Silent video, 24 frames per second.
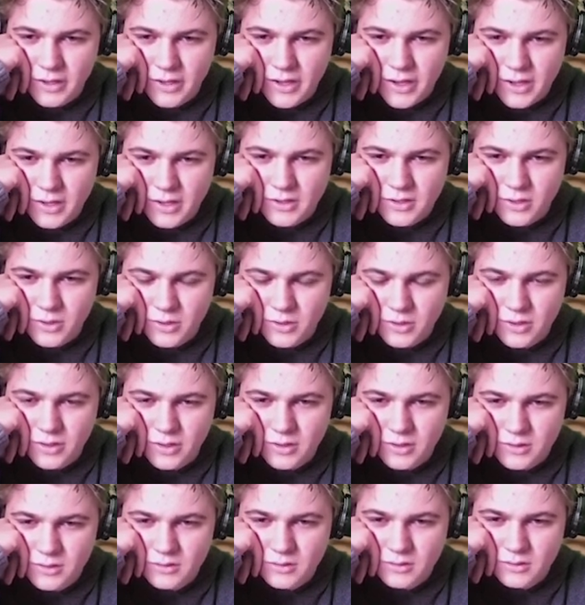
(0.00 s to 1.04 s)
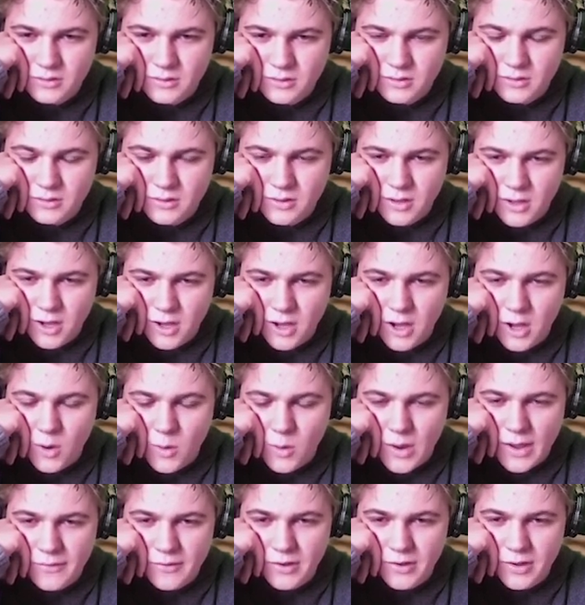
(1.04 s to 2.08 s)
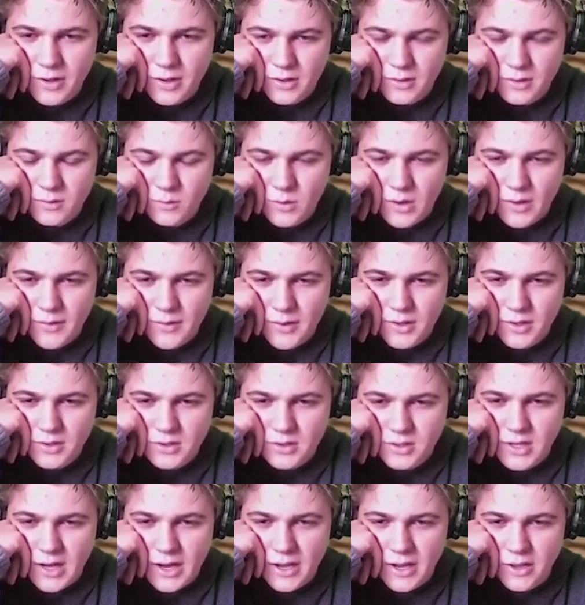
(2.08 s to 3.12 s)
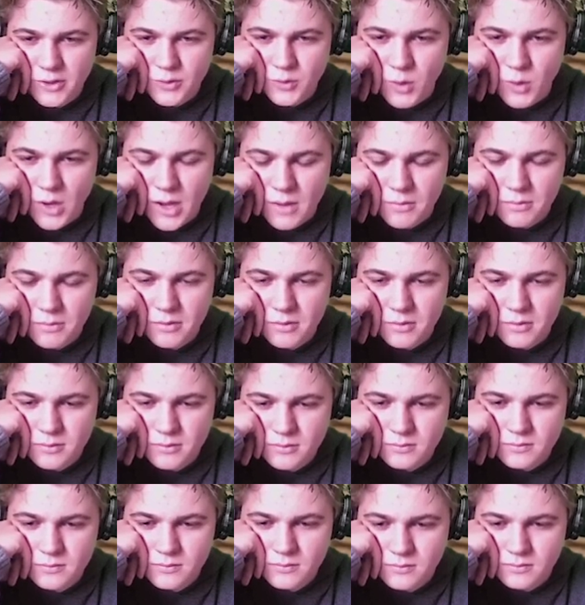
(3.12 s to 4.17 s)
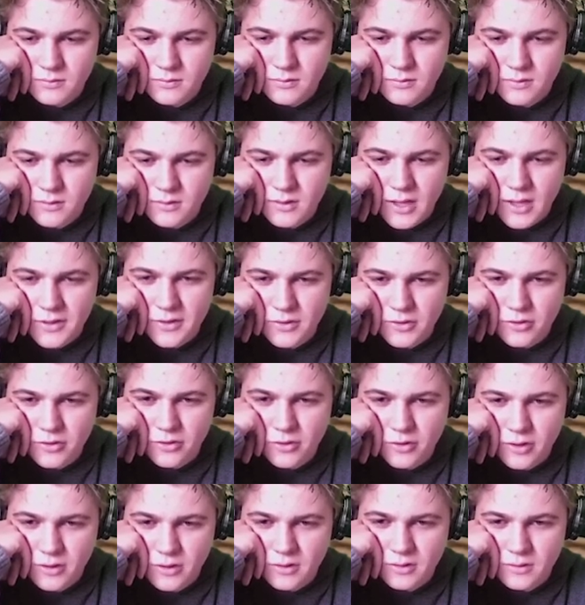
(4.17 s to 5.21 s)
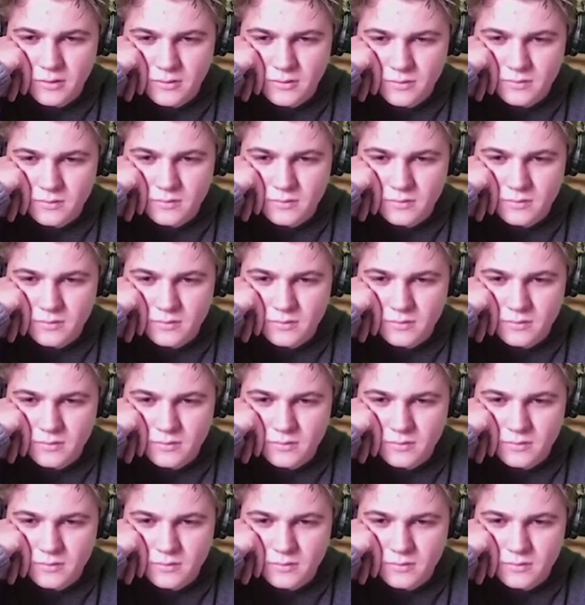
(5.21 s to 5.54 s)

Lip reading: Yeah, totally. Oh, we have a tile swap. That's interesting.